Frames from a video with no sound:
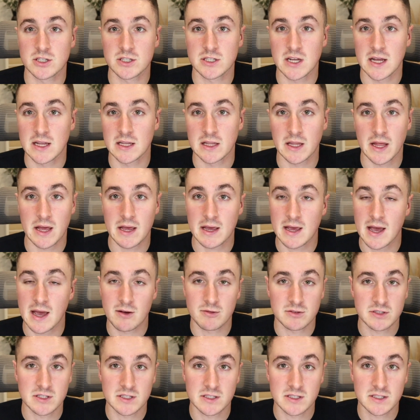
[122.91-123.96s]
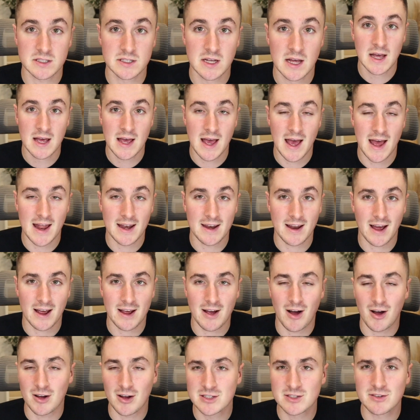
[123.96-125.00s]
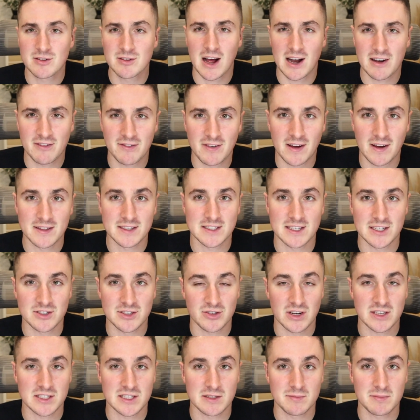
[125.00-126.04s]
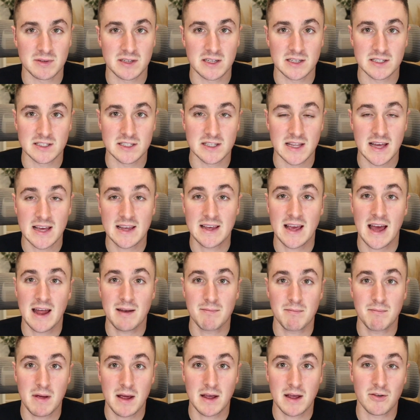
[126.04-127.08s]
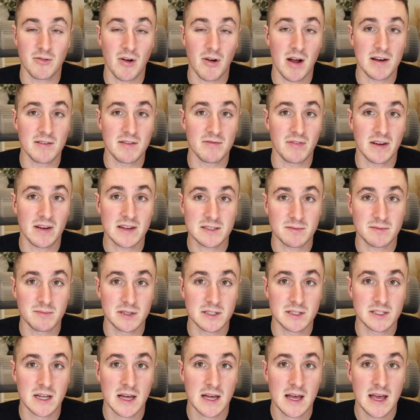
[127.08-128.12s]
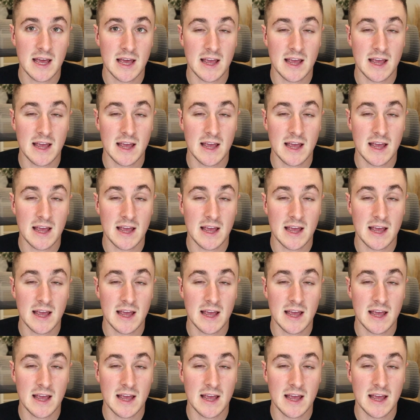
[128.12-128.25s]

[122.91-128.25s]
and lake houses. And I also kind of find this interesting because they can make great investments